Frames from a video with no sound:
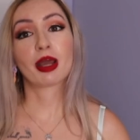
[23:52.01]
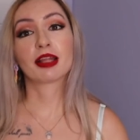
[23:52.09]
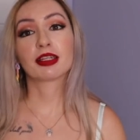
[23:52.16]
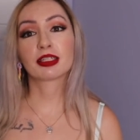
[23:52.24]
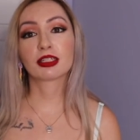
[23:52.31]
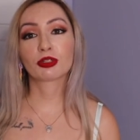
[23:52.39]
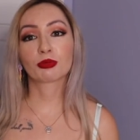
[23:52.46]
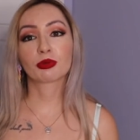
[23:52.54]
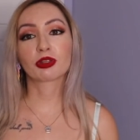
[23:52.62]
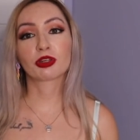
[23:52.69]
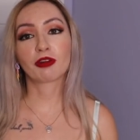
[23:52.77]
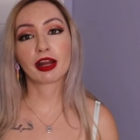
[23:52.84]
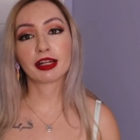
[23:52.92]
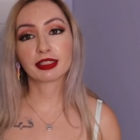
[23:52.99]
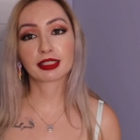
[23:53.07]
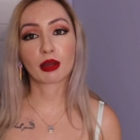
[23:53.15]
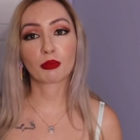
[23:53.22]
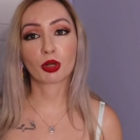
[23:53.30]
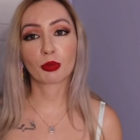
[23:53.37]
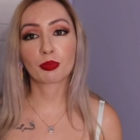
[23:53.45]
and this is a really great
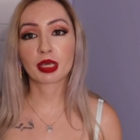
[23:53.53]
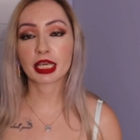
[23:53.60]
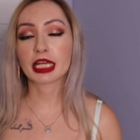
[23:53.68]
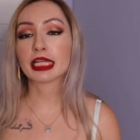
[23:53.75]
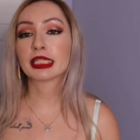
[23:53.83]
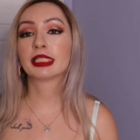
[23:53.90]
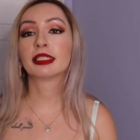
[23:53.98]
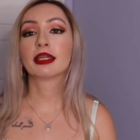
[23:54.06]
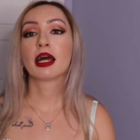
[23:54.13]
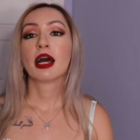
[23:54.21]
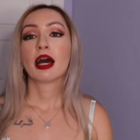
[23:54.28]
summer piece.